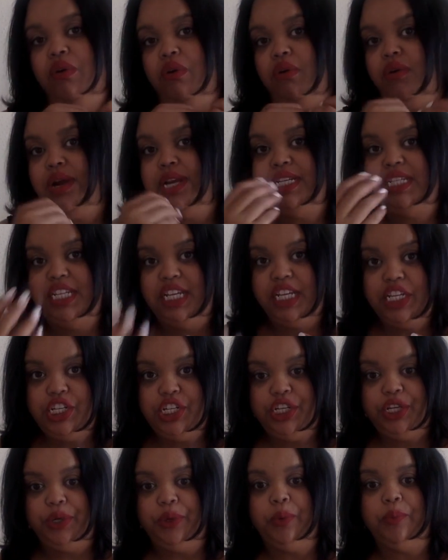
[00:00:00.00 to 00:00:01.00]
or a
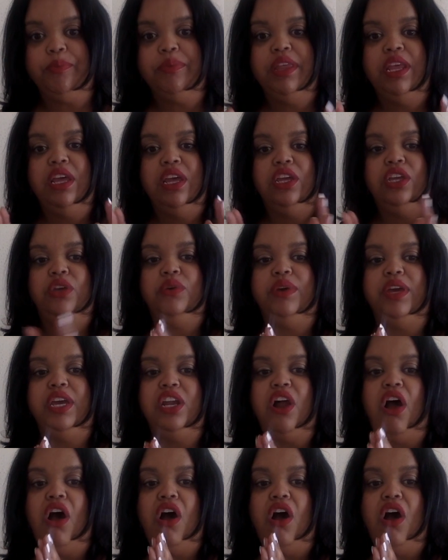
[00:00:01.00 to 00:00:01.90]
tissue, you can